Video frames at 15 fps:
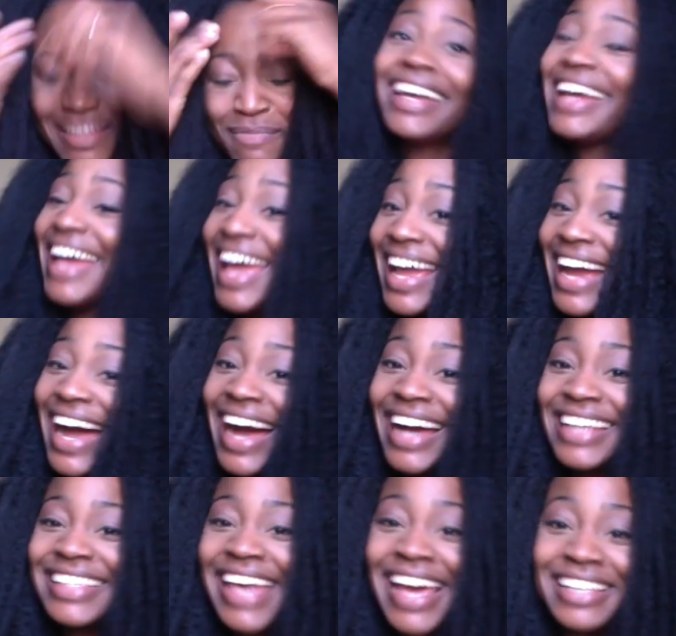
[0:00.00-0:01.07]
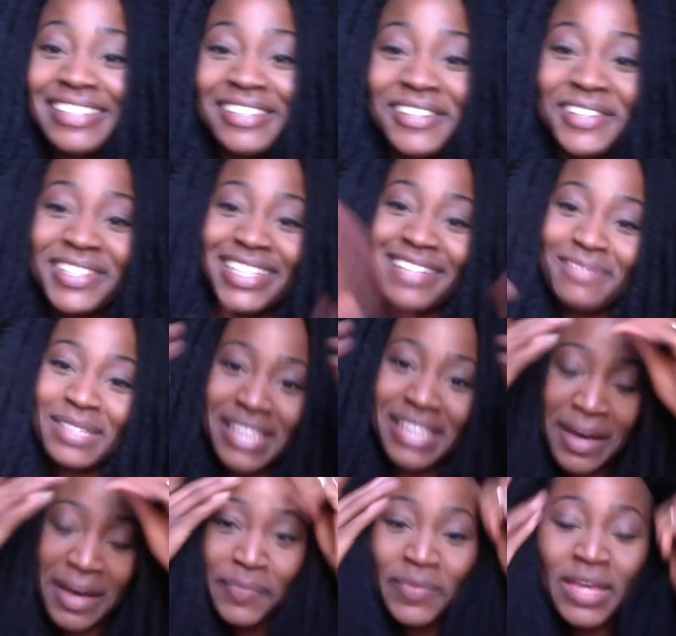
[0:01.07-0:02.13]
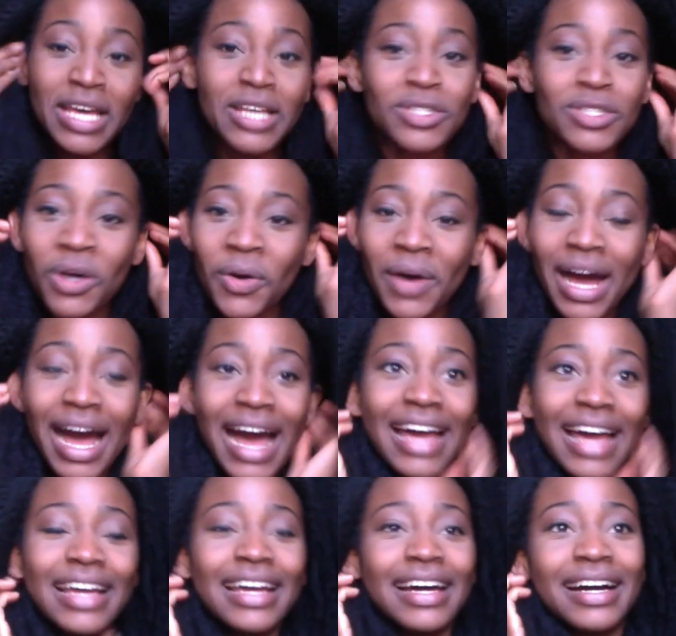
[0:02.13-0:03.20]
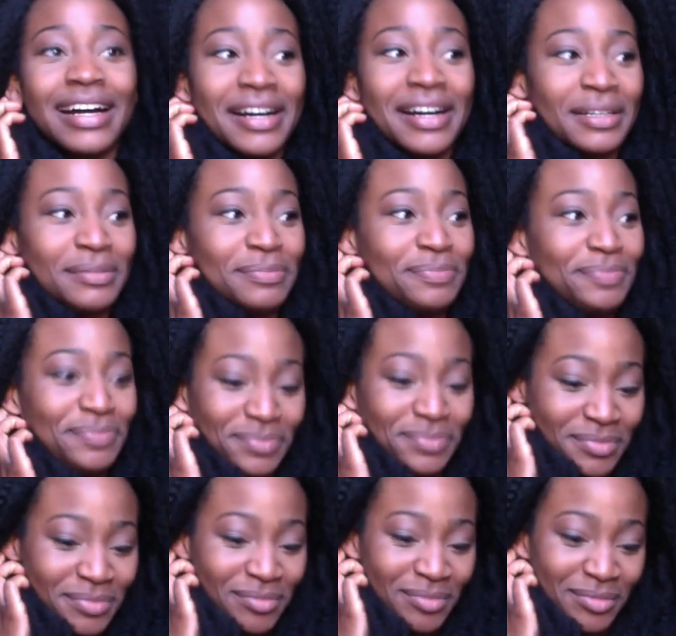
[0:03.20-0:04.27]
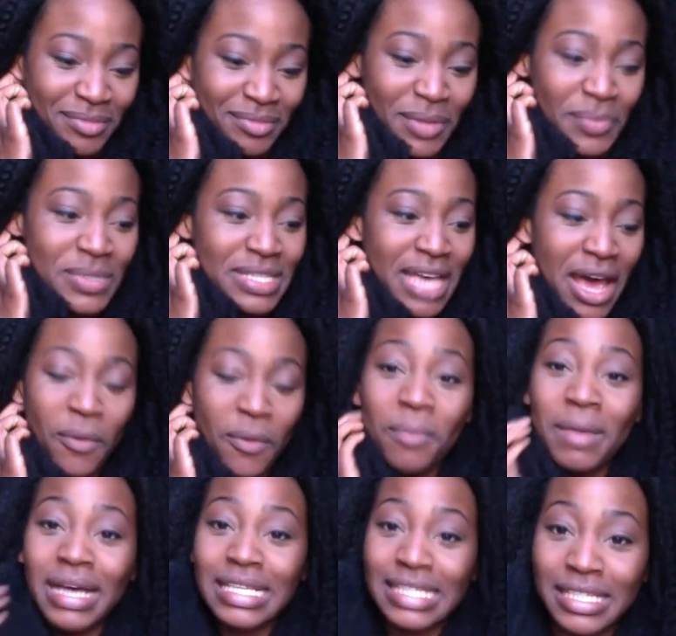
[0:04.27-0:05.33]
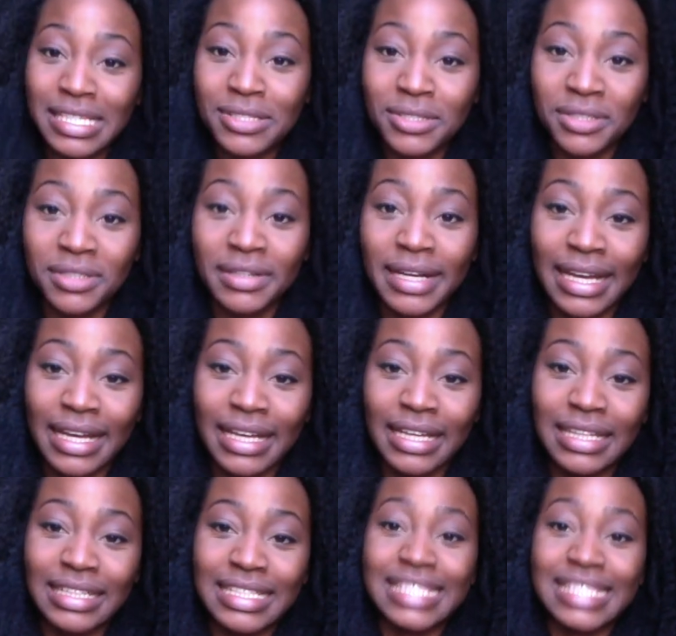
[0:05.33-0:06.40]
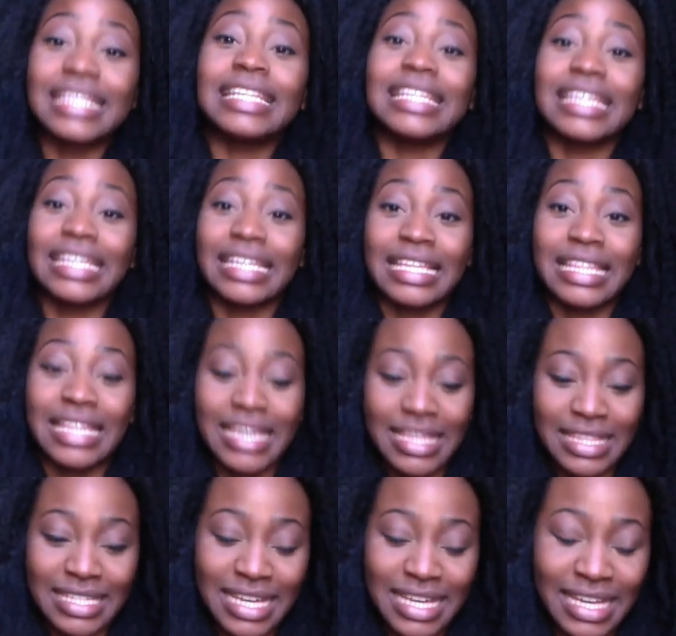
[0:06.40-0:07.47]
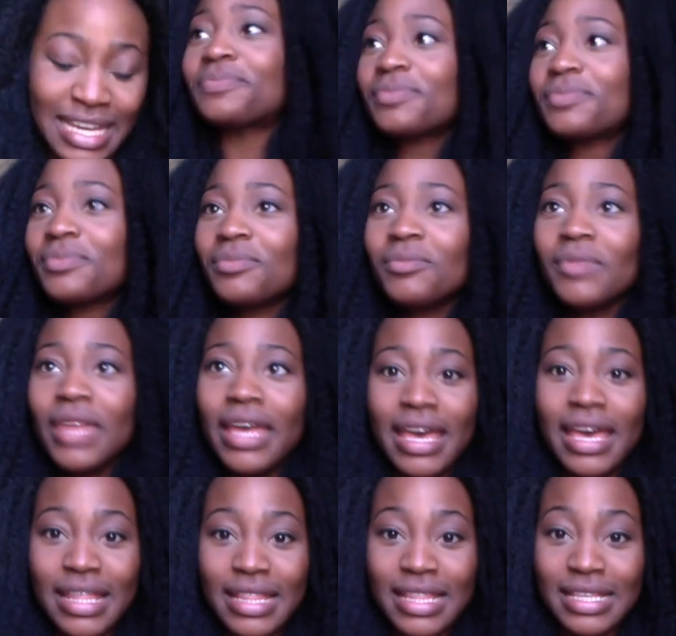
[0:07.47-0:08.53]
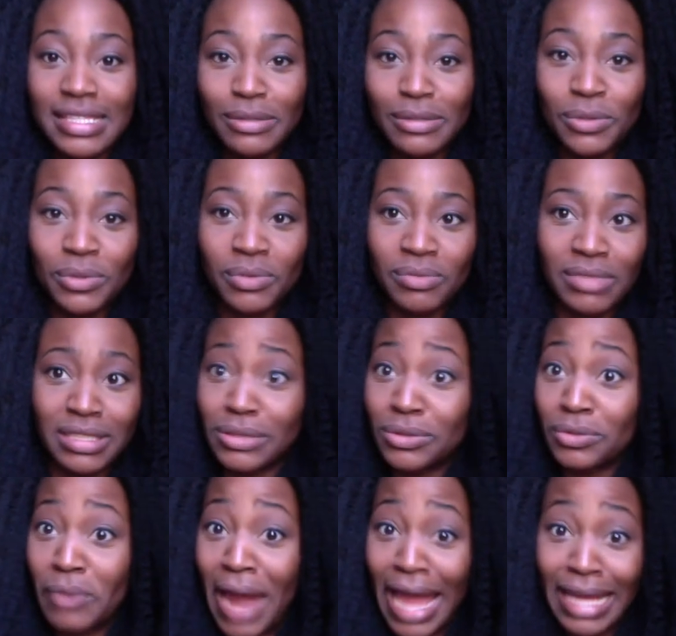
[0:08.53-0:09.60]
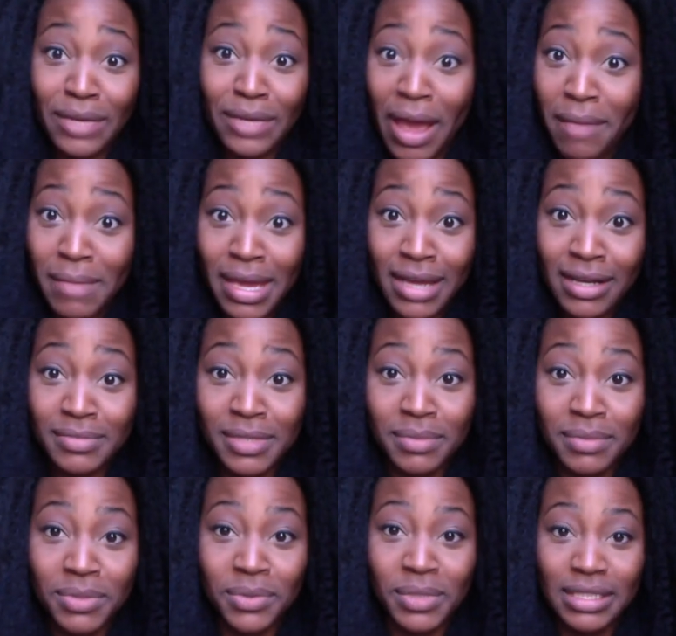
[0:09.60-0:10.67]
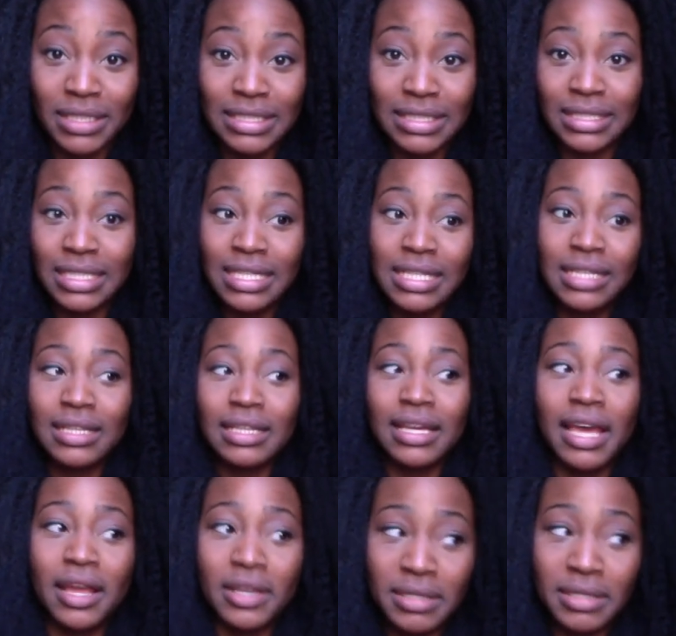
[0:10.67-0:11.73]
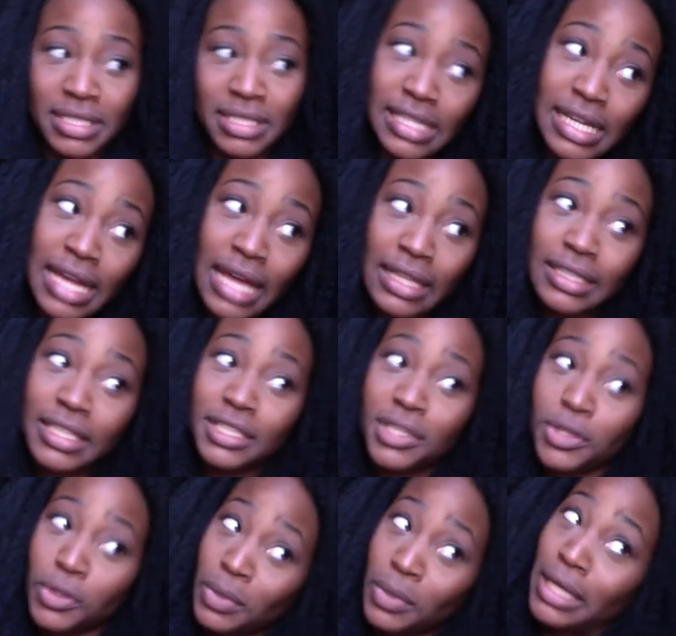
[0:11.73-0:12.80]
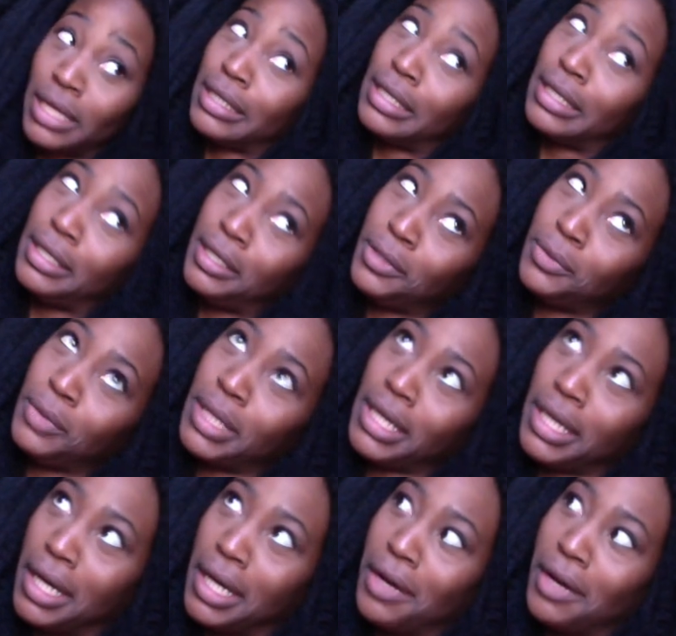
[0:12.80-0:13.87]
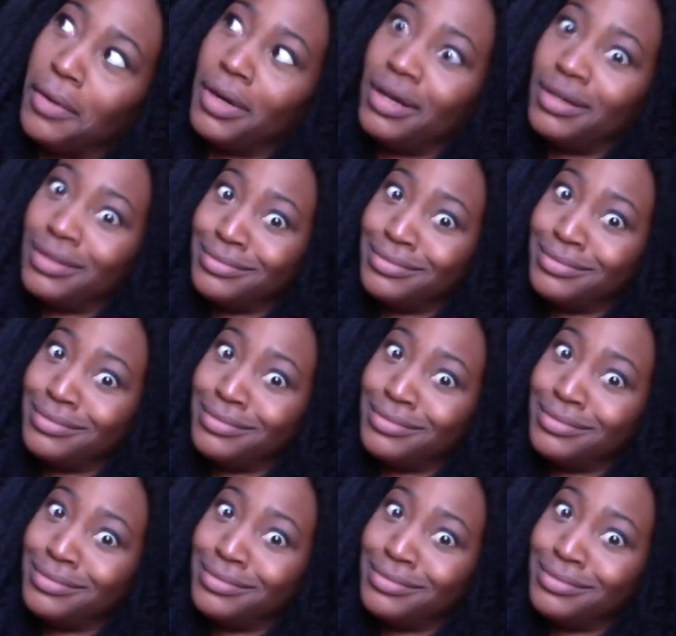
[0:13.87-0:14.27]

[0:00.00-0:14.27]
Hey guys, hey Sush, what's up? So I was out with my sister and Sydney the other day, and this little raggedy white man comes up to us, and she and I look at each other and we're like, here we go.